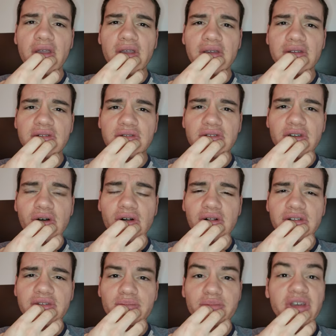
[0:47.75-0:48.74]
and
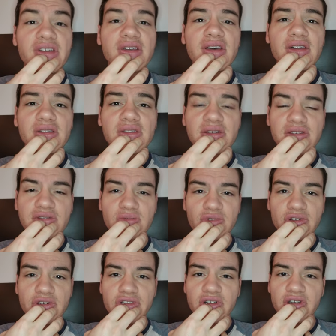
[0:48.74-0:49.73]
call it Bedhead,
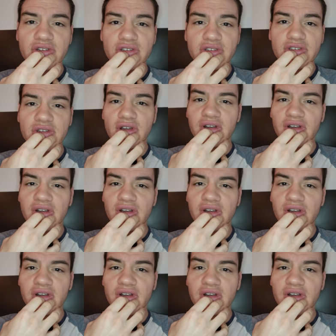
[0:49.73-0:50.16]
in which I just